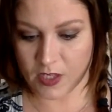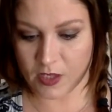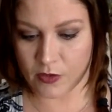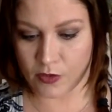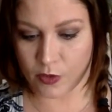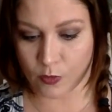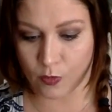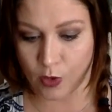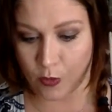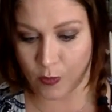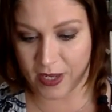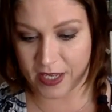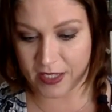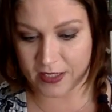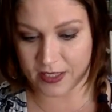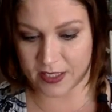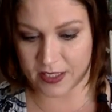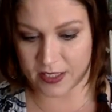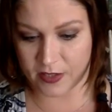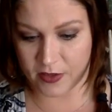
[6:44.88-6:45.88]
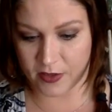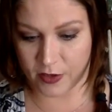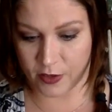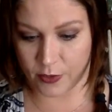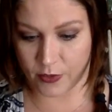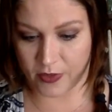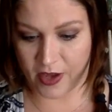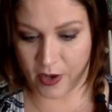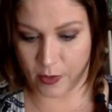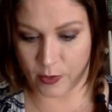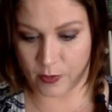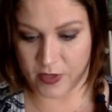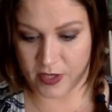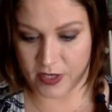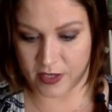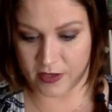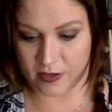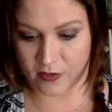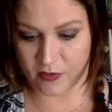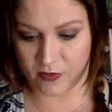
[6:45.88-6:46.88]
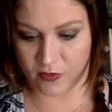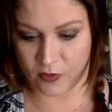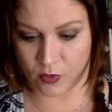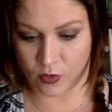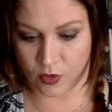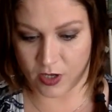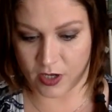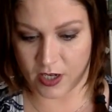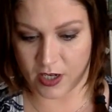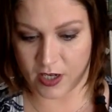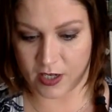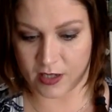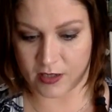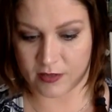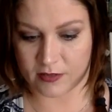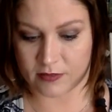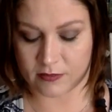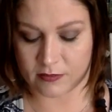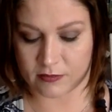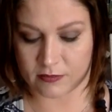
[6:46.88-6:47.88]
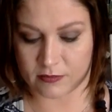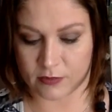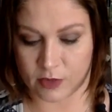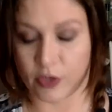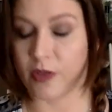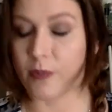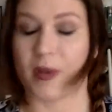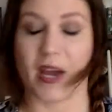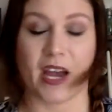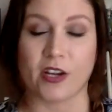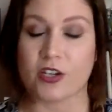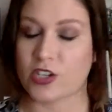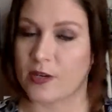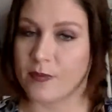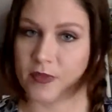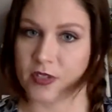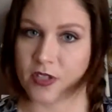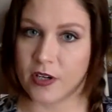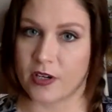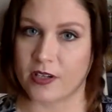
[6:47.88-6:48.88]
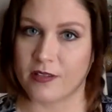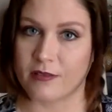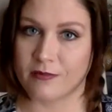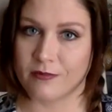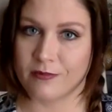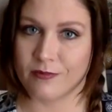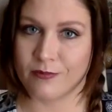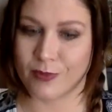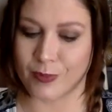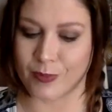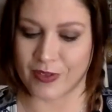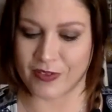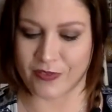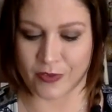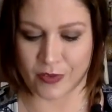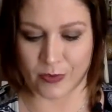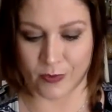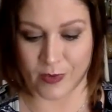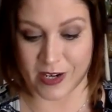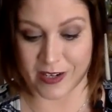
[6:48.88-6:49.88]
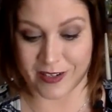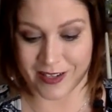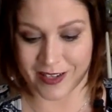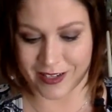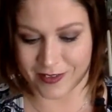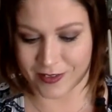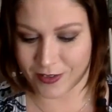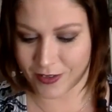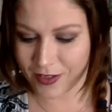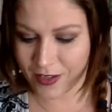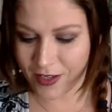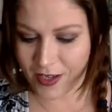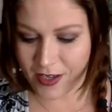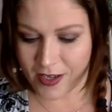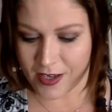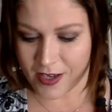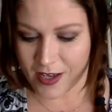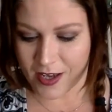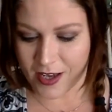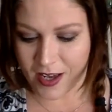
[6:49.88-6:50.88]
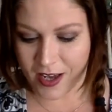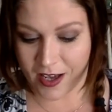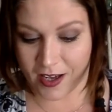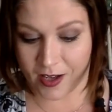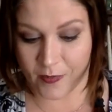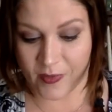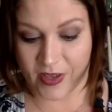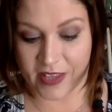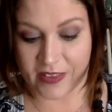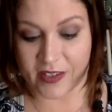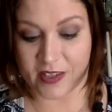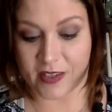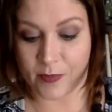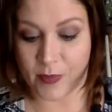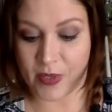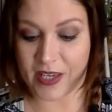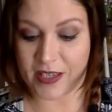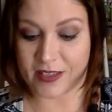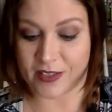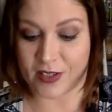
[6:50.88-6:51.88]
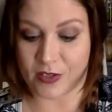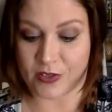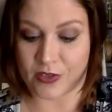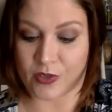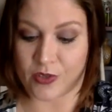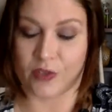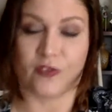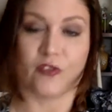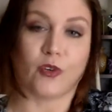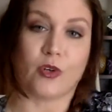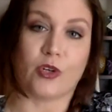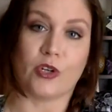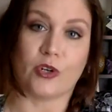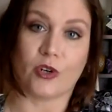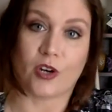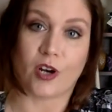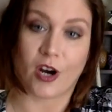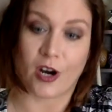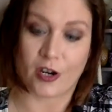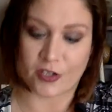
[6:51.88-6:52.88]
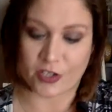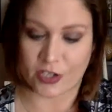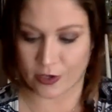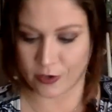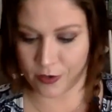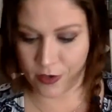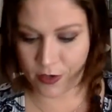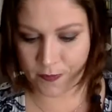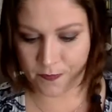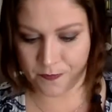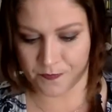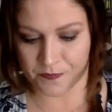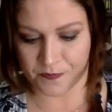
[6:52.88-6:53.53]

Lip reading: The romance, though, that would be for, or the passion, I'm sorry, would be for the red candle. And then pink is also good for your heart chakra.